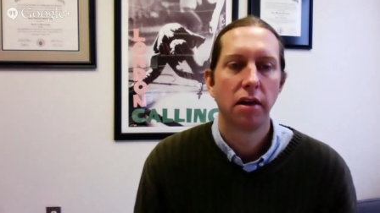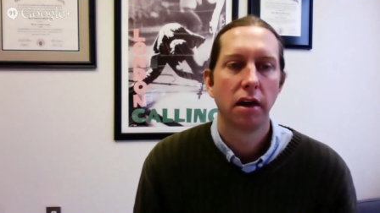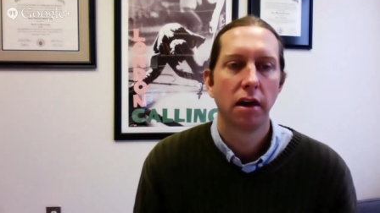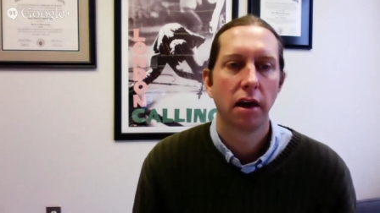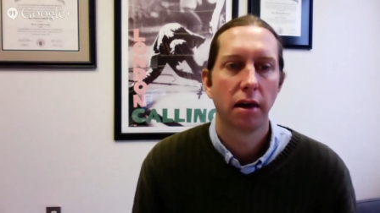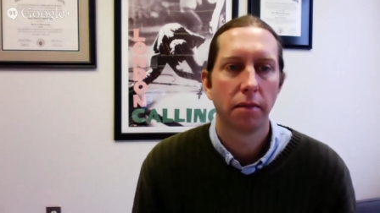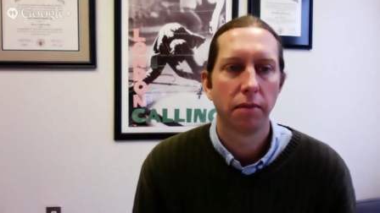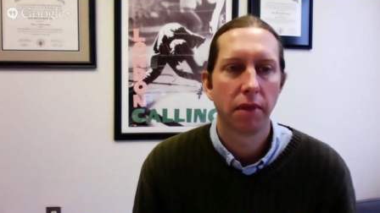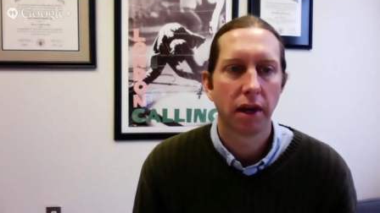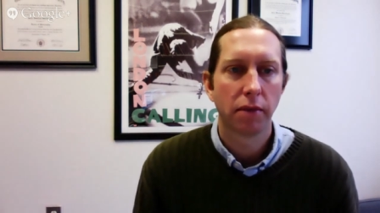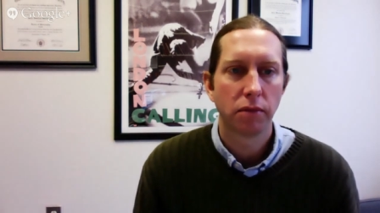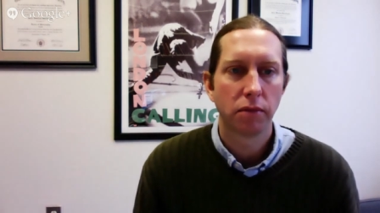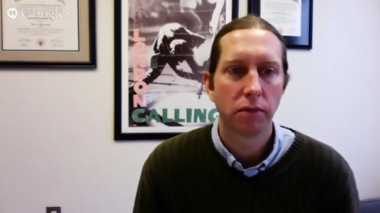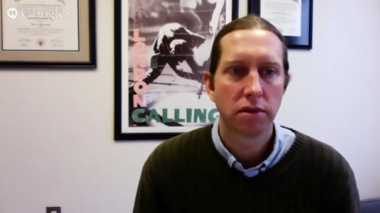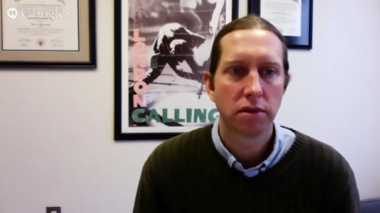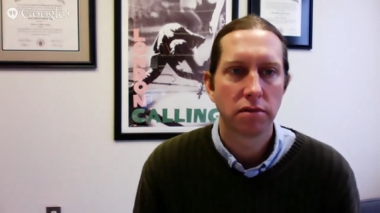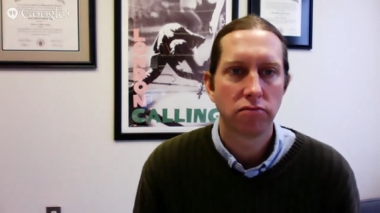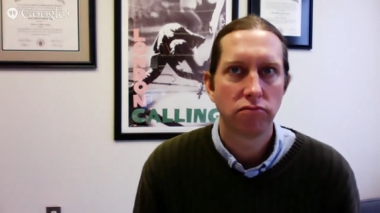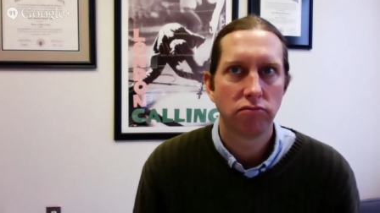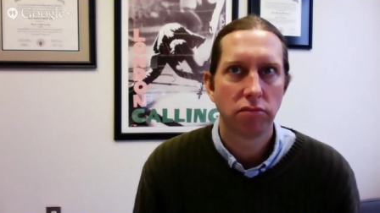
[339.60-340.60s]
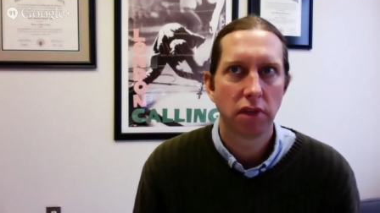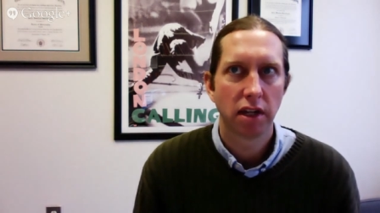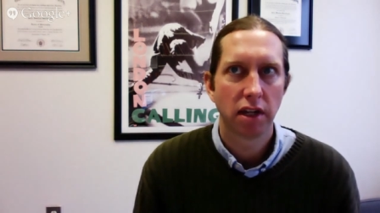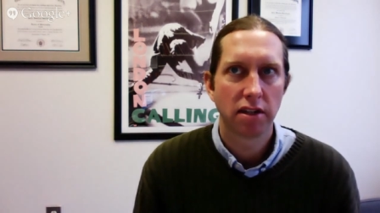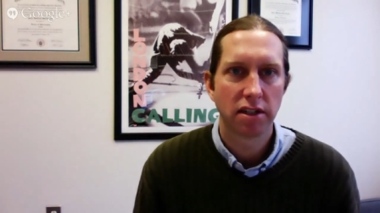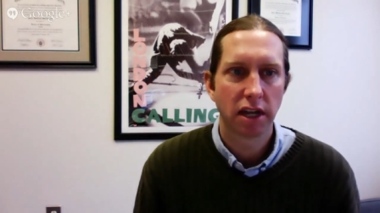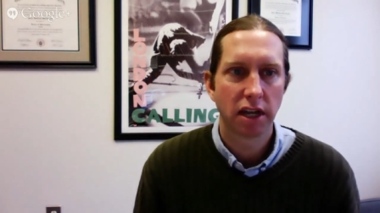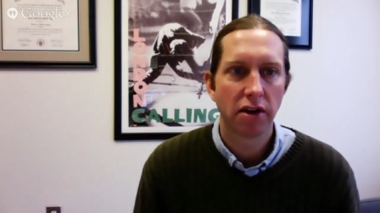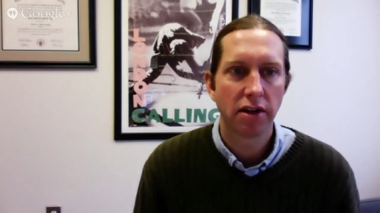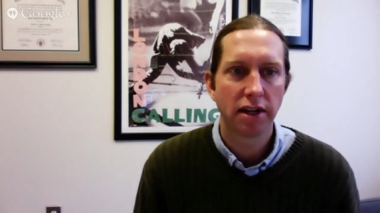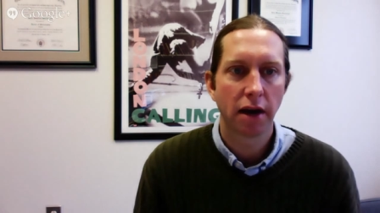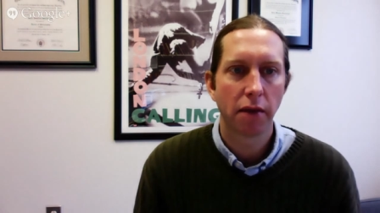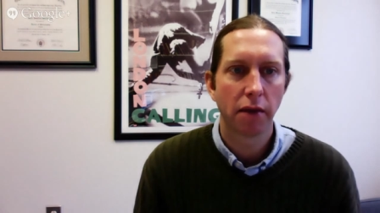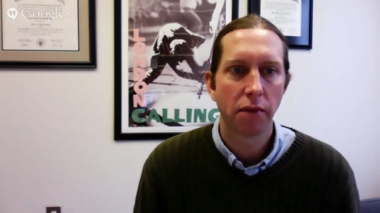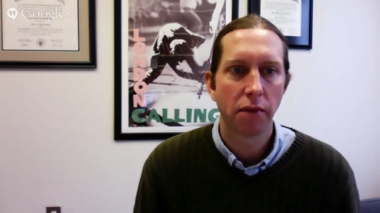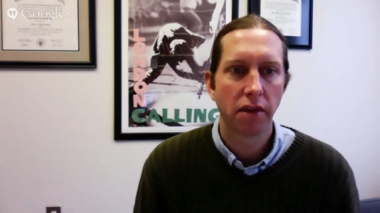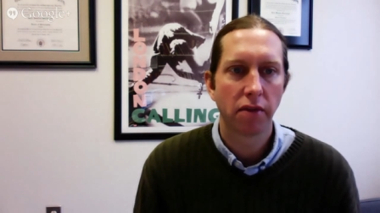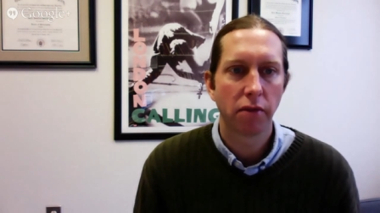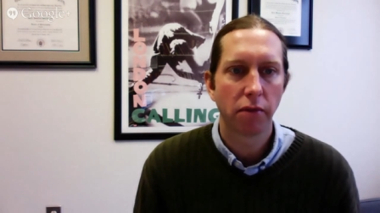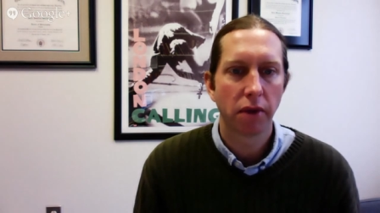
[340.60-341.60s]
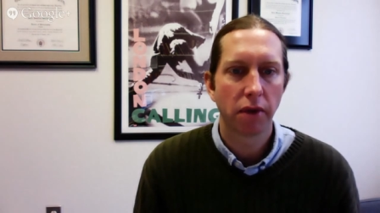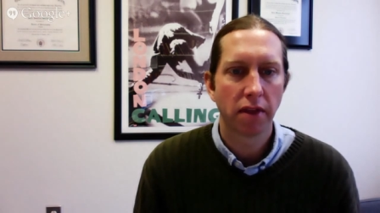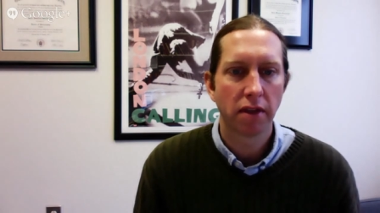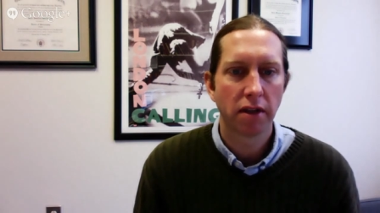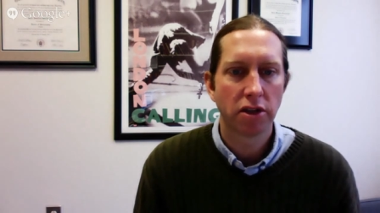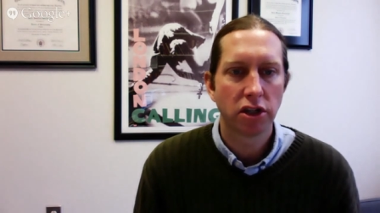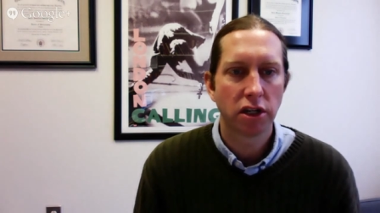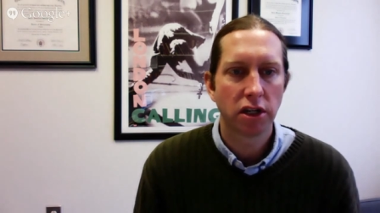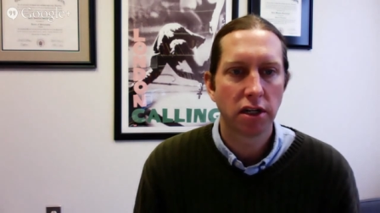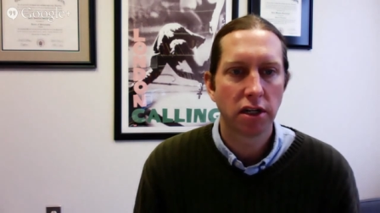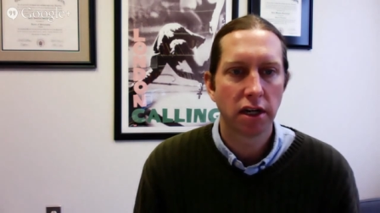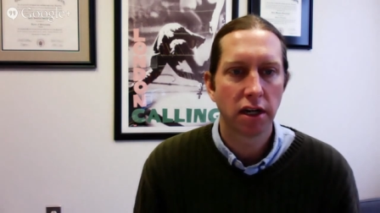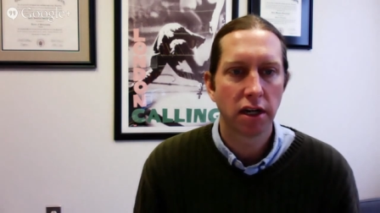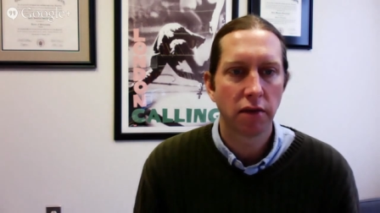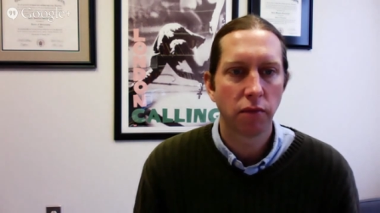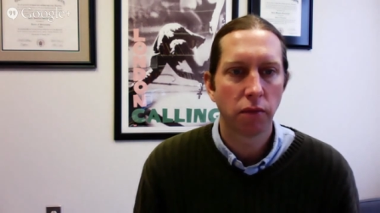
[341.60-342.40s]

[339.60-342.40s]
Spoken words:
that Sarah dealt with it the way that she did?